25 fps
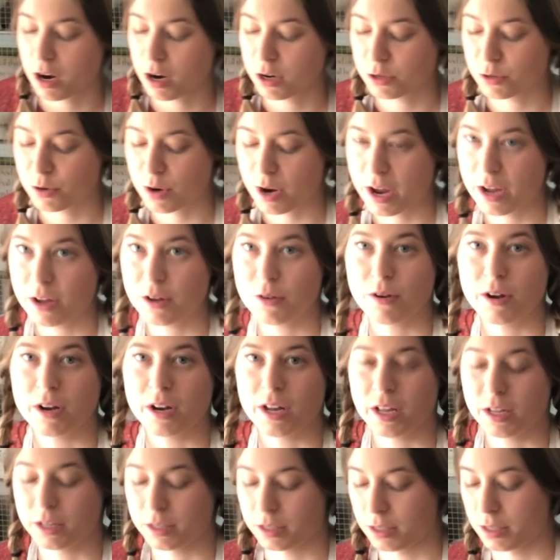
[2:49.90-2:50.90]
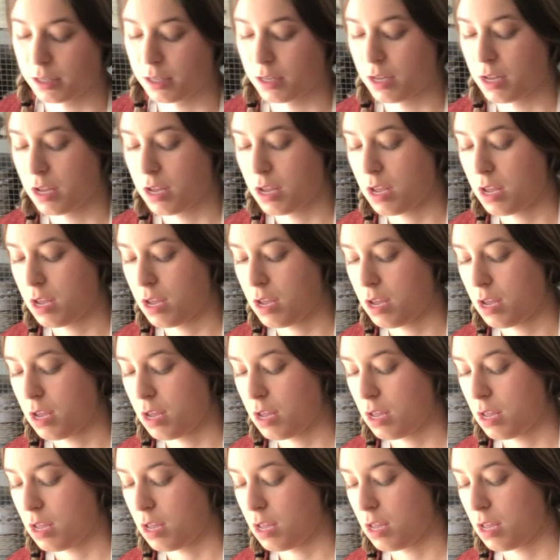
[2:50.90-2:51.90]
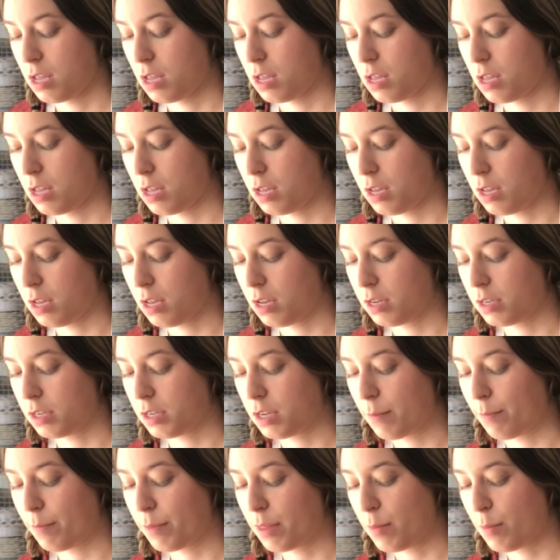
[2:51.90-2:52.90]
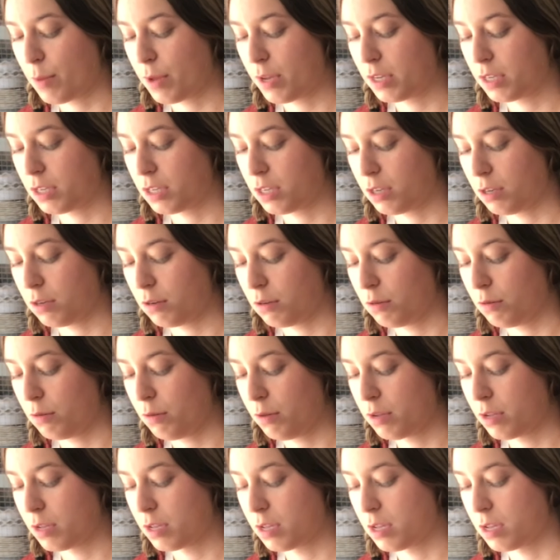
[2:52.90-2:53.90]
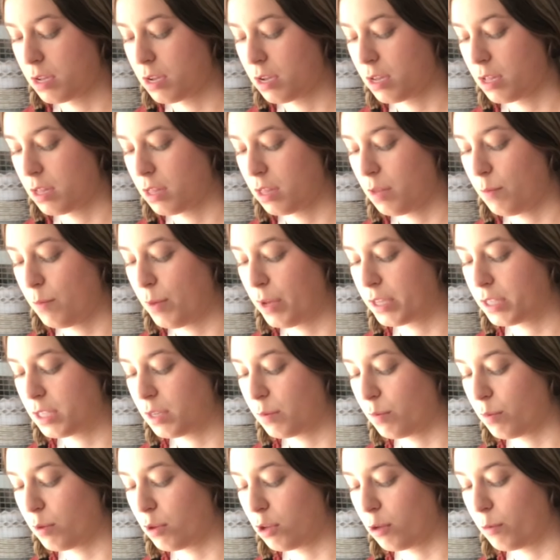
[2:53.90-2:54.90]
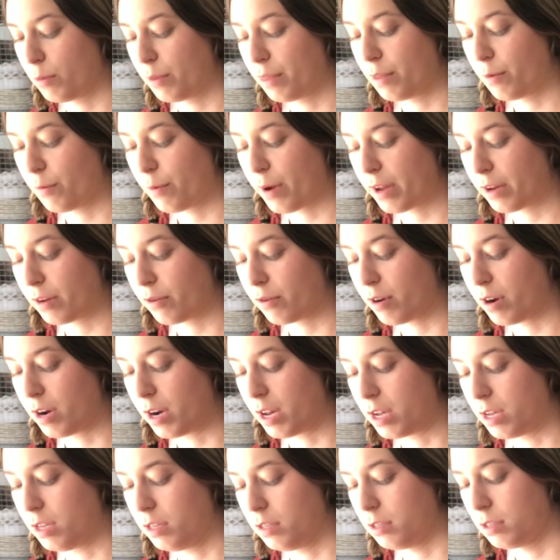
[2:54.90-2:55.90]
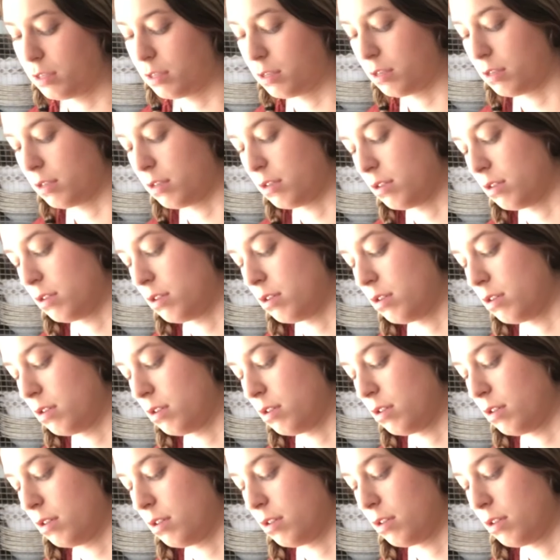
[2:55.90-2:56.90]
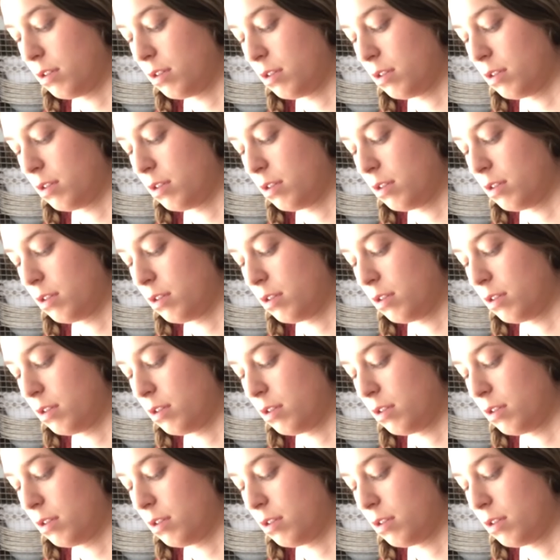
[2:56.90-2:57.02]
our dry ingredients and dump them into the mixing bowl with the wet ingredients. And